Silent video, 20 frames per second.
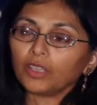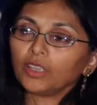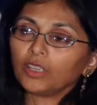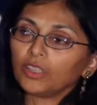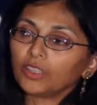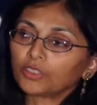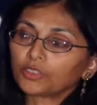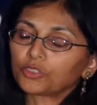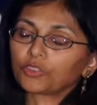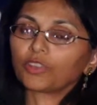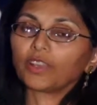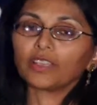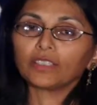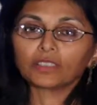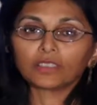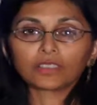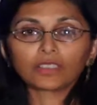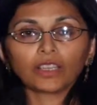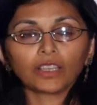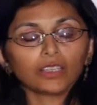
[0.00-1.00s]
is
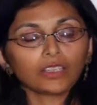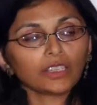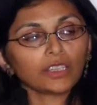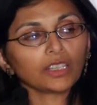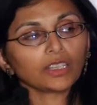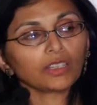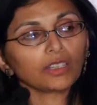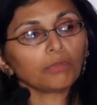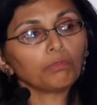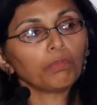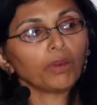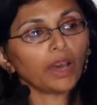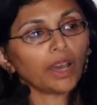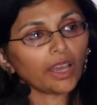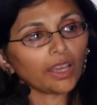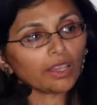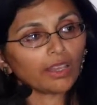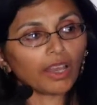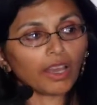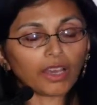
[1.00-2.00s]
transcending the
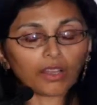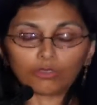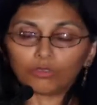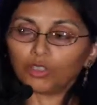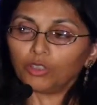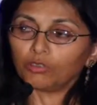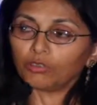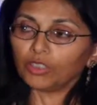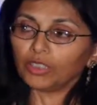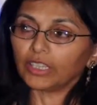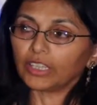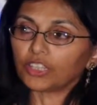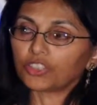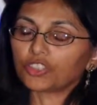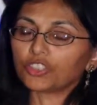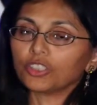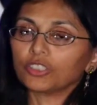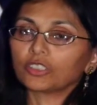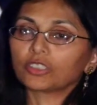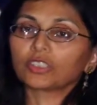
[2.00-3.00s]
bilateral
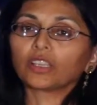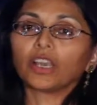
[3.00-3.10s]
relations